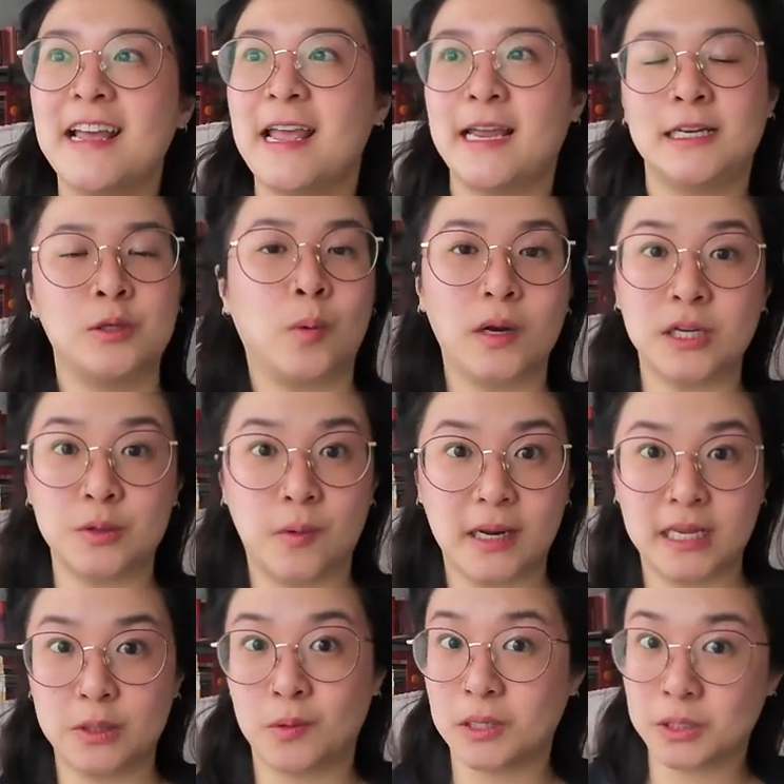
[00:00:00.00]
in 2020
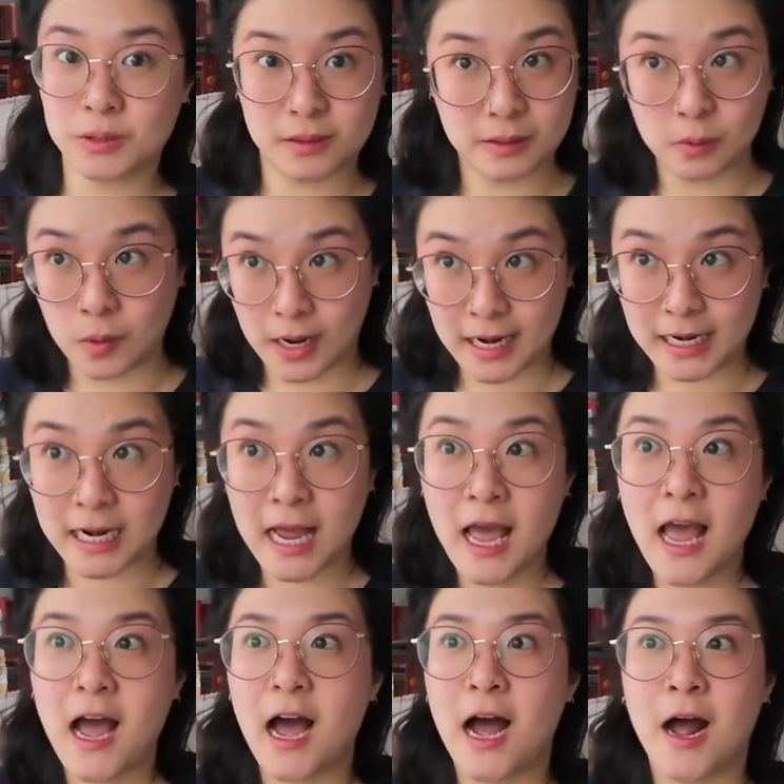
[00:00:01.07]
2021
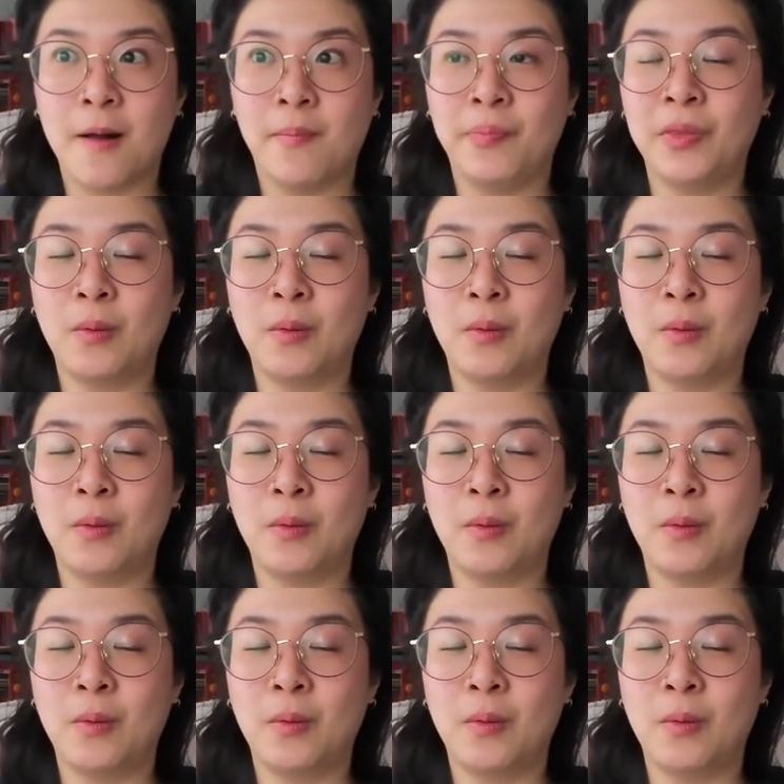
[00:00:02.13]
um,